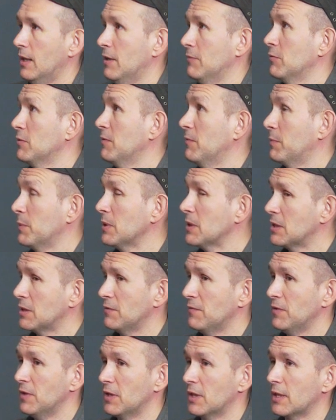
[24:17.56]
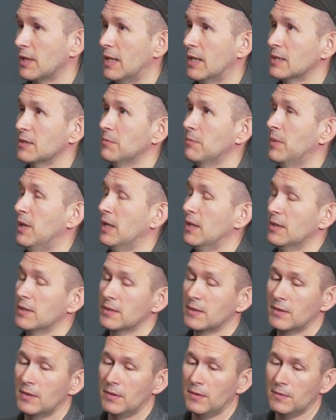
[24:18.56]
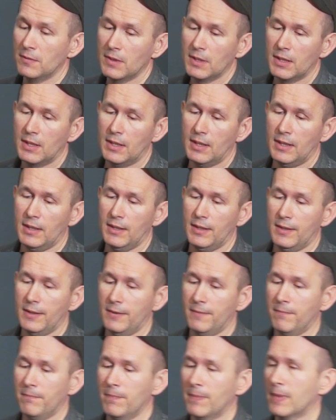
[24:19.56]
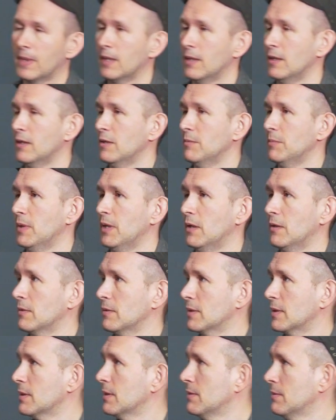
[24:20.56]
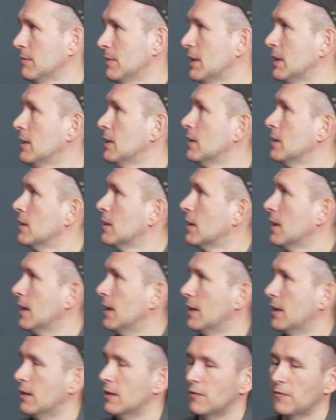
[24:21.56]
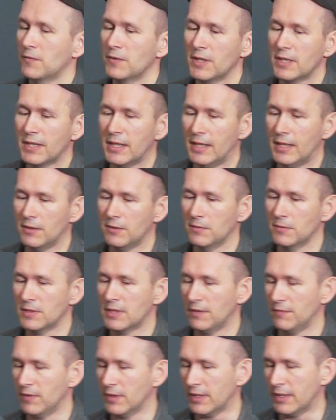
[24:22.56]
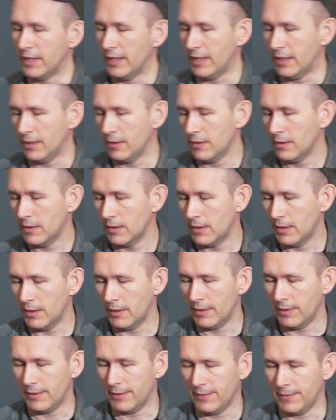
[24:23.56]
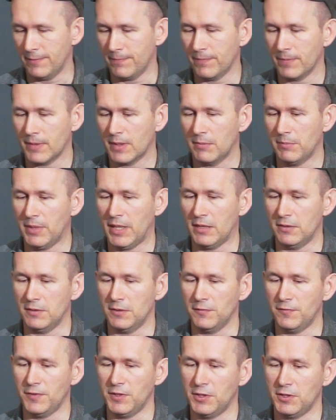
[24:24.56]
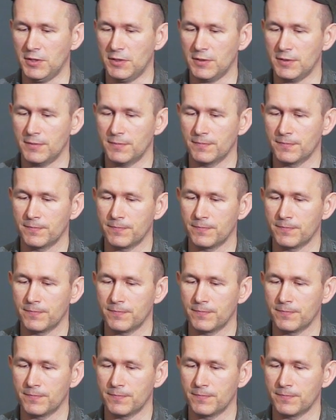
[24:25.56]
We have pretty severe class imbalance, though, and about 3K to 7K binary features.